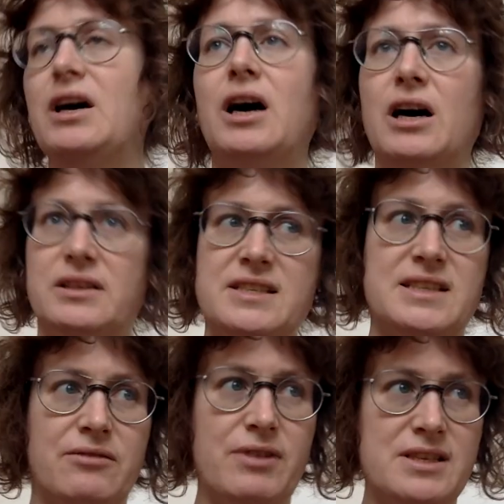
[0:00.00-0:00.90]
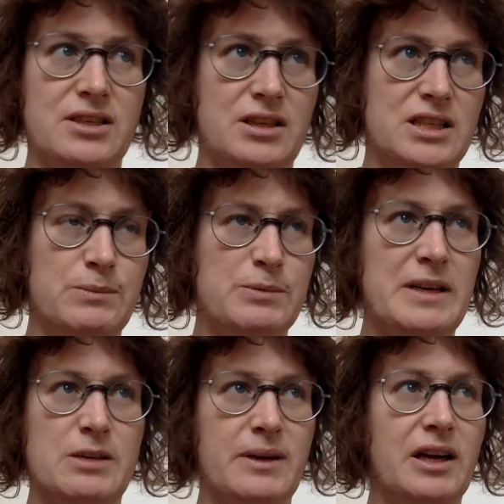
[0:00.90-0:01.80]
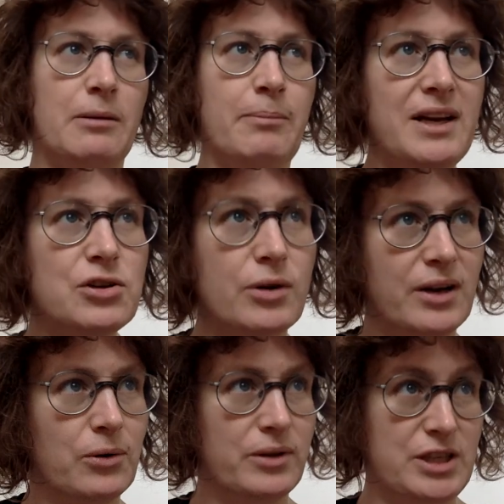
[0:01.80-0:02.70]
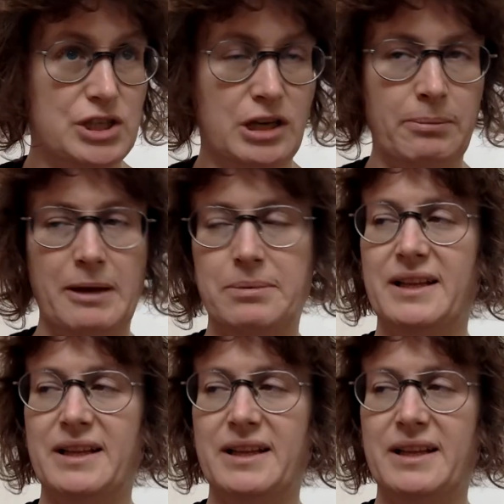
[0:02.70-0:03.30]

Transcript: artist in residence and was meant to be kind of mentoring all these young people.